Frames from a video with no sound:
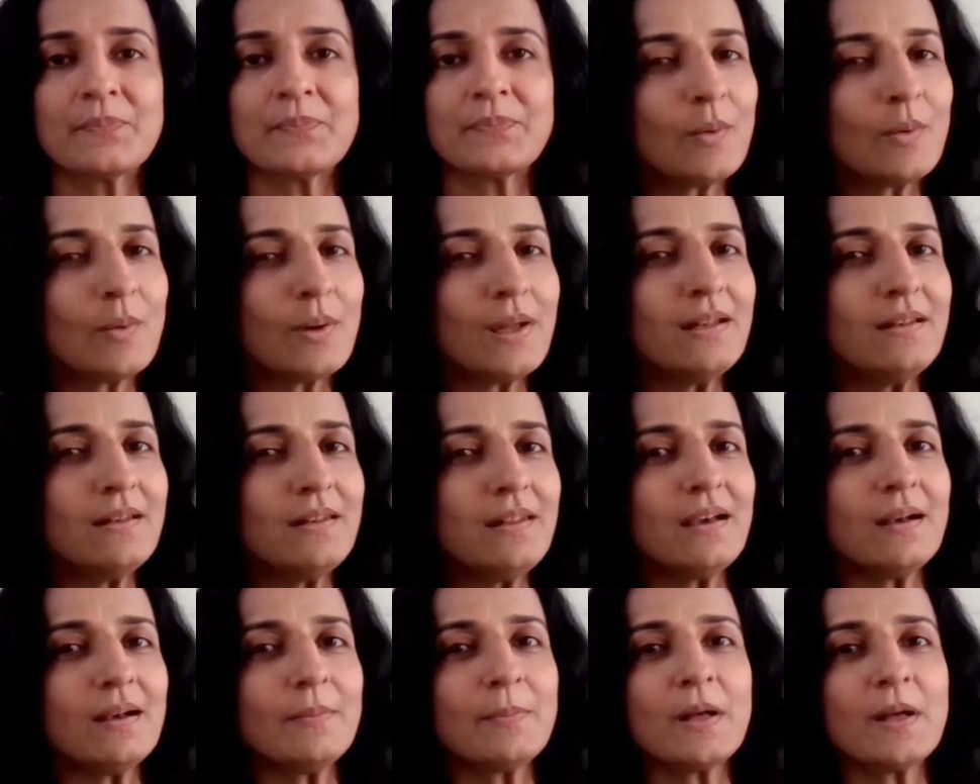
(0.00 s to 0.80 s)
Now, in
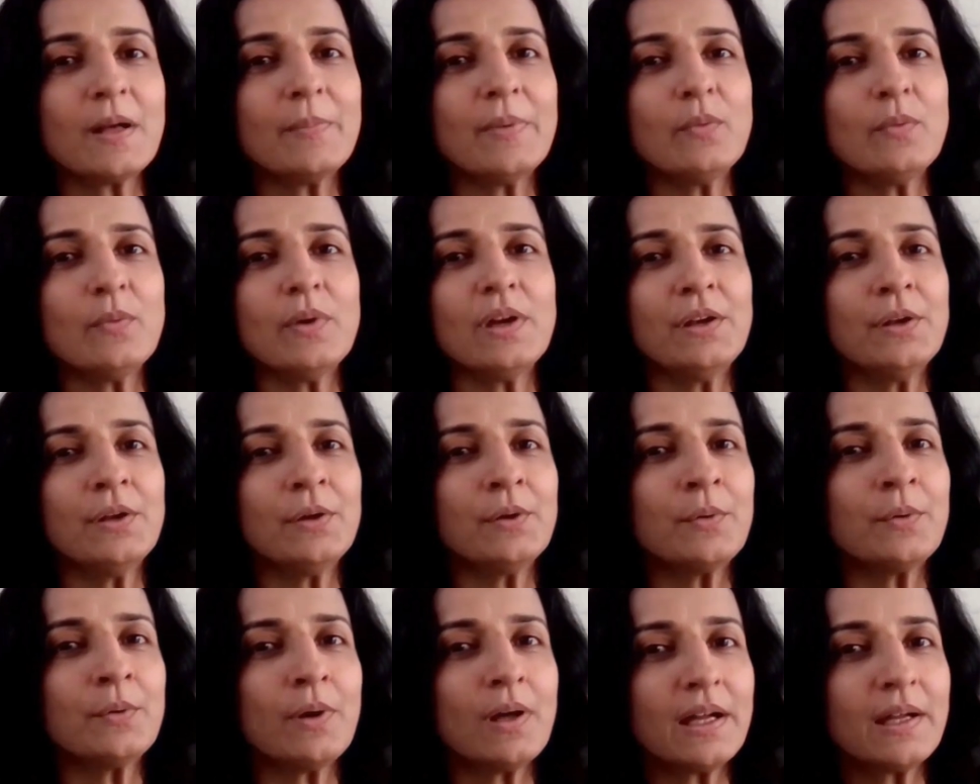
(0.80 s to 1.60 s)
the upcoming
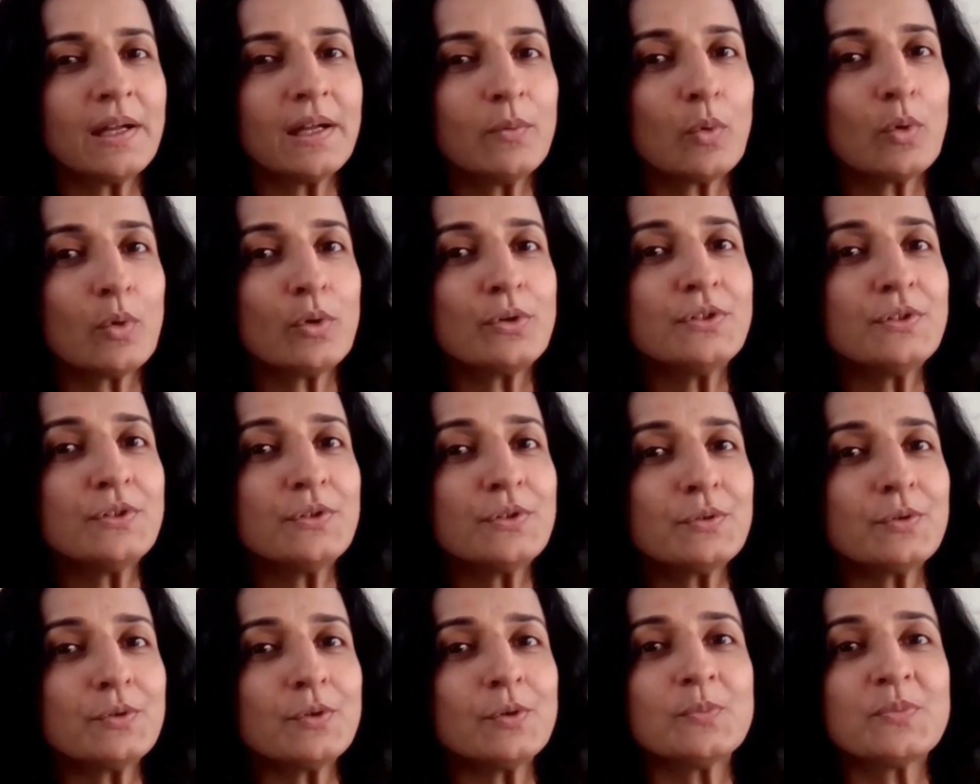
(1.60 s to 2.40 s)
video, I want
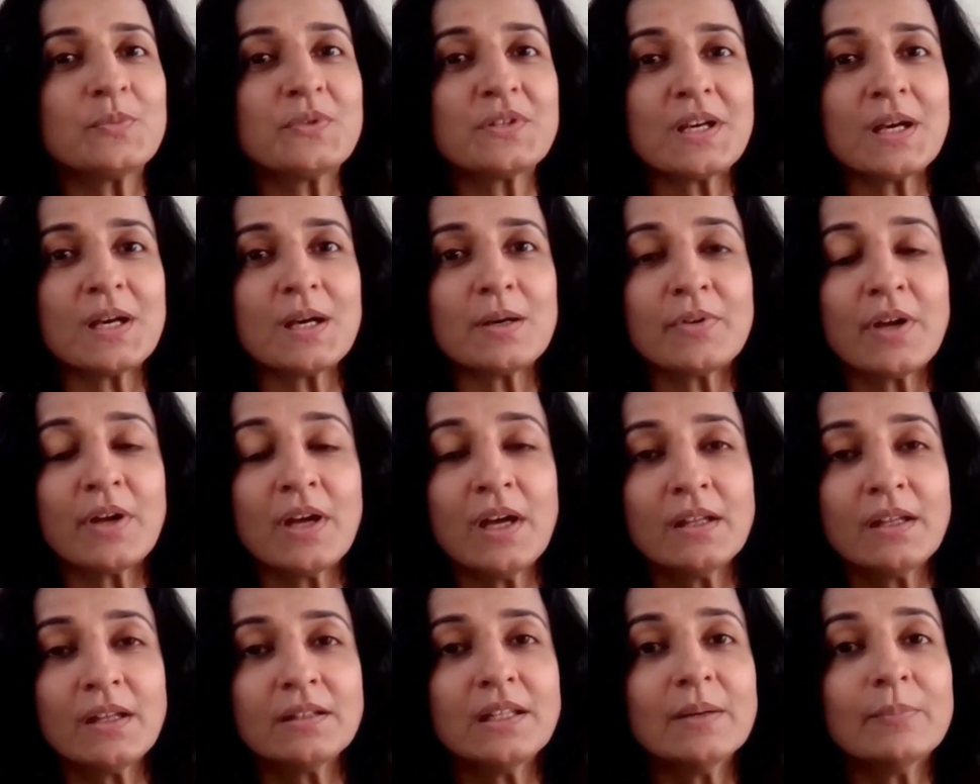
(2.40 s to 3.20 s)
you to observe
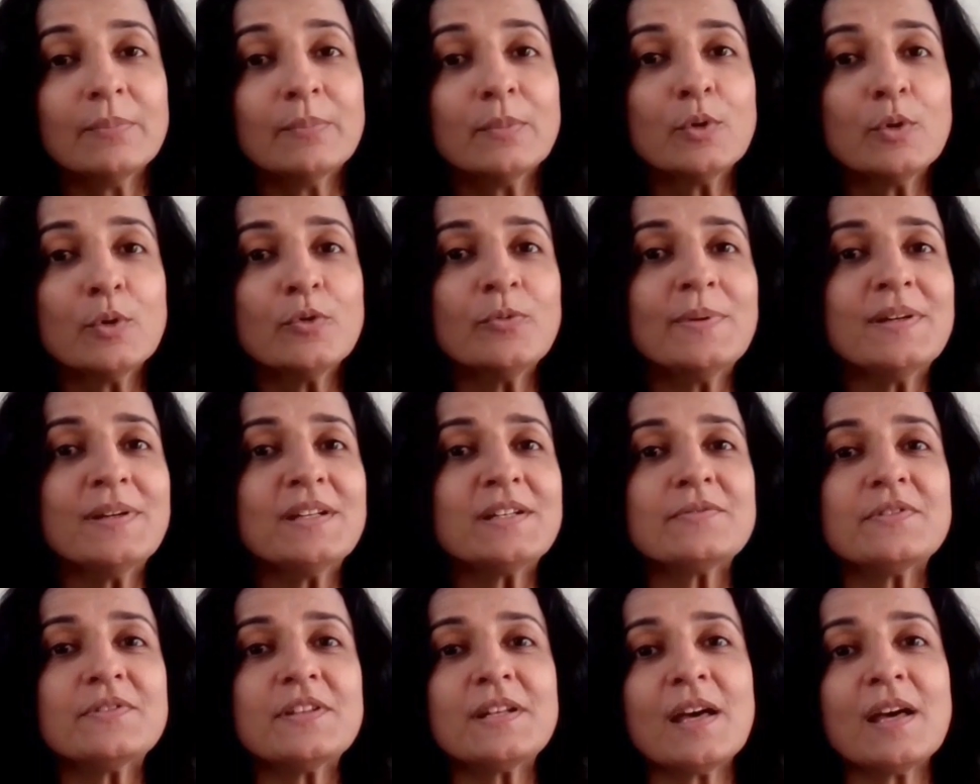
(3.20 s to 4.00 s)
the
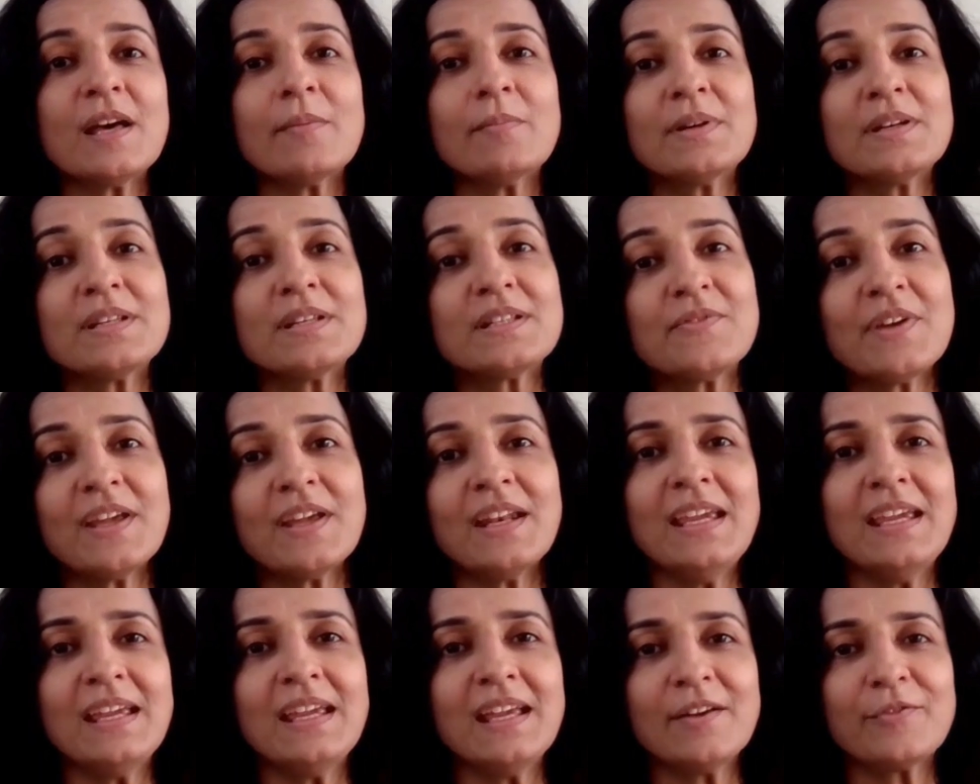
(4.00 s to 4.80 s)
movement of the numbers
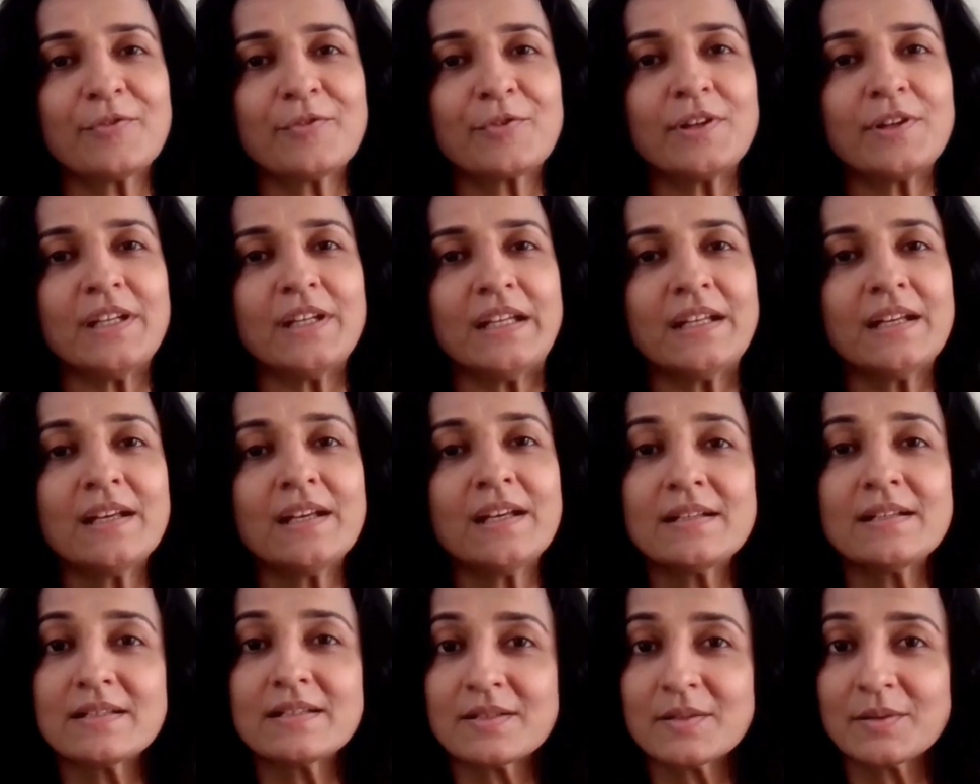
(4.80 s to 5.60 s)
very carefully
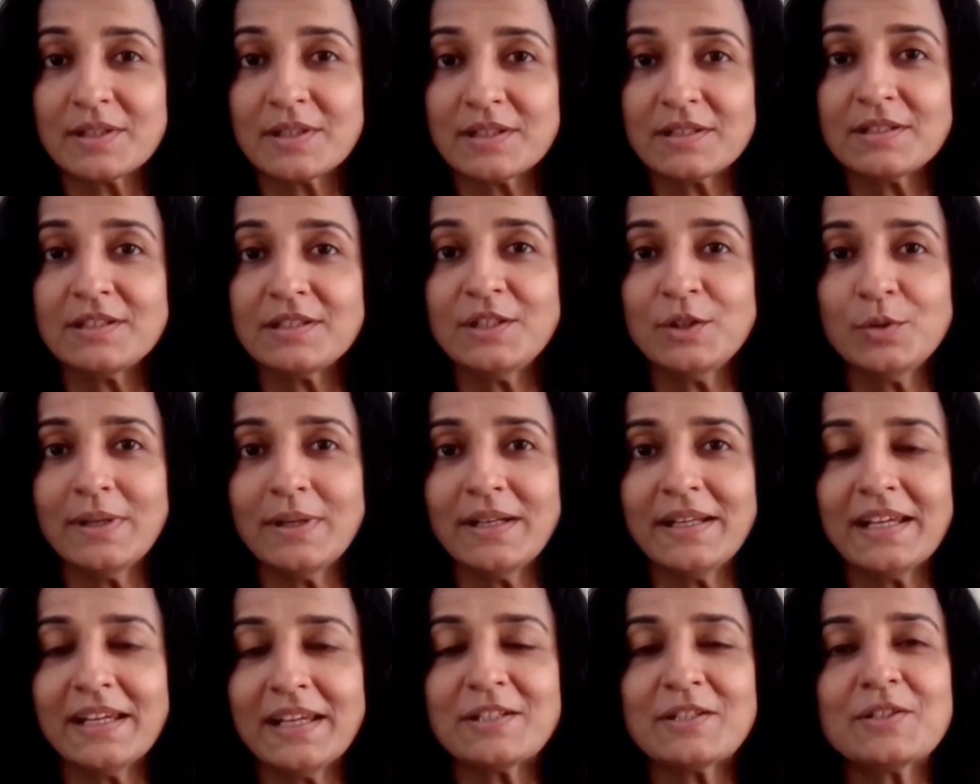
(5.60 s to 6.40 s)
so that you
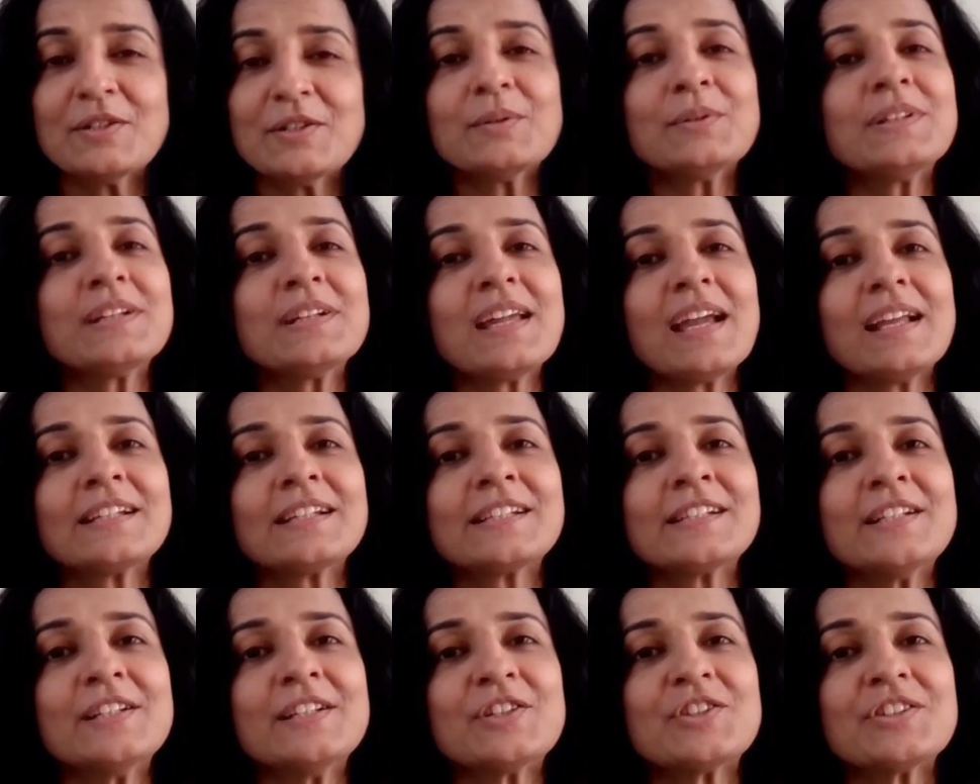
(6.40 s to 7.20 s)
will get to know the
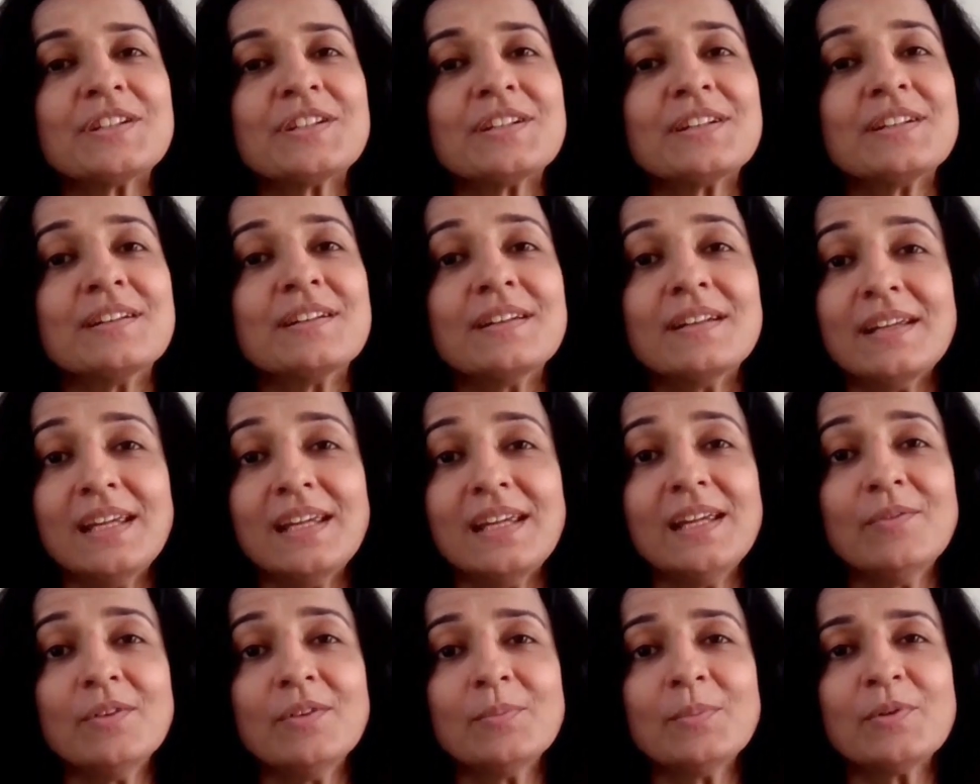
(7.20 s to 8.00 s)
calculation
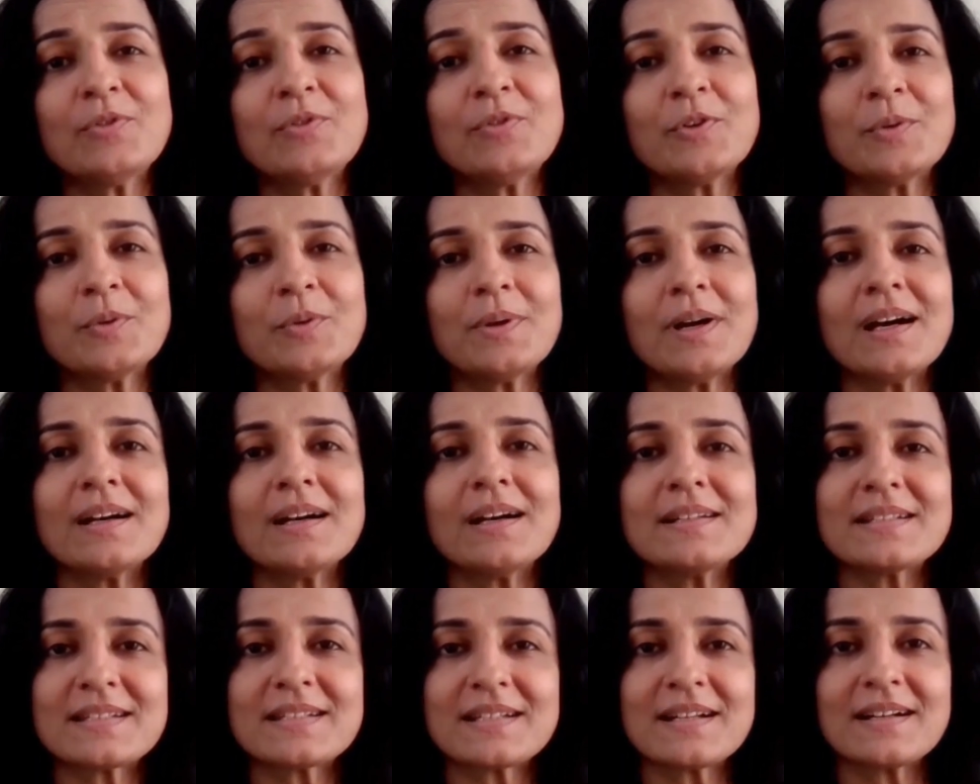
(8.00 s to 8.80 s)
even before
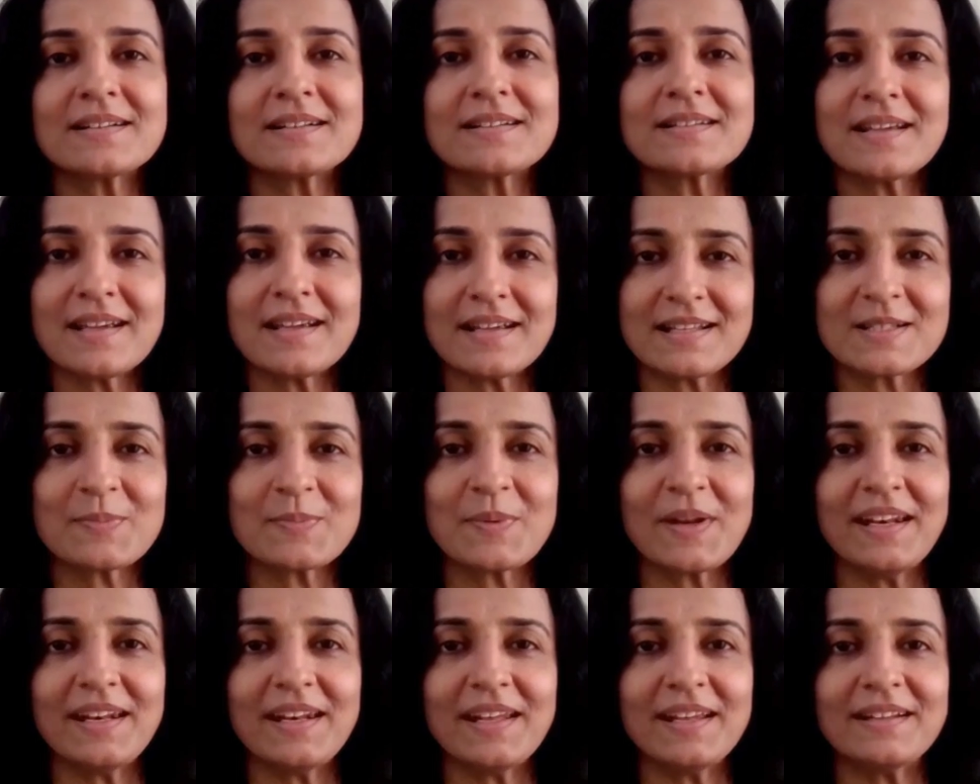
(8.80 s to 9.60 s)
I start
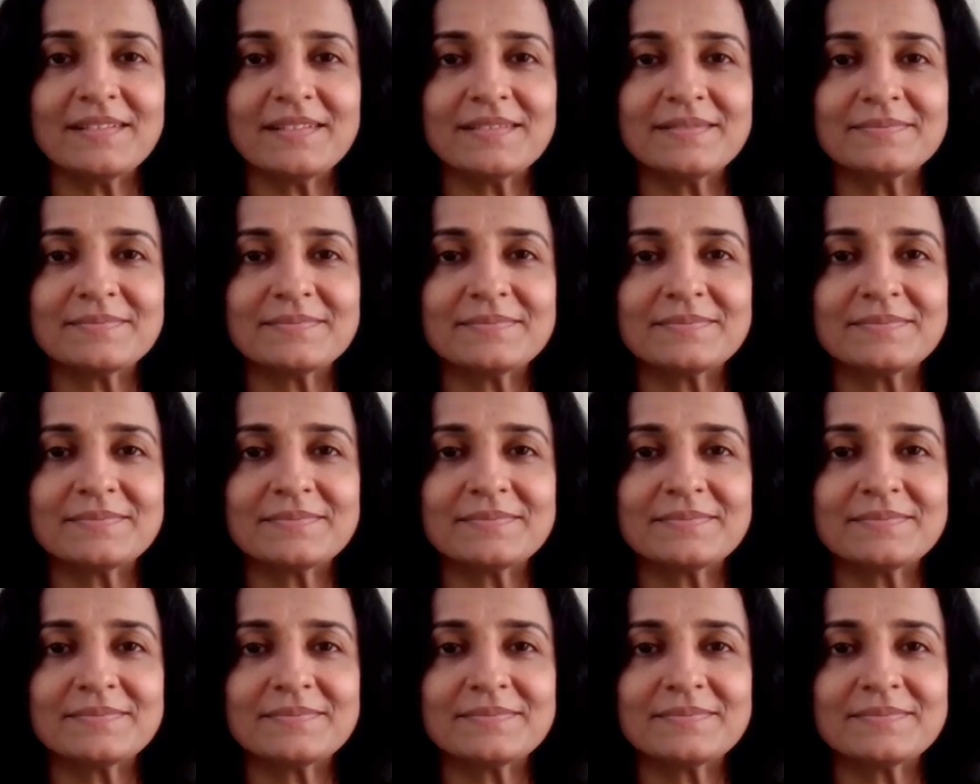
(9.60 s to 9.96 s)
explaining.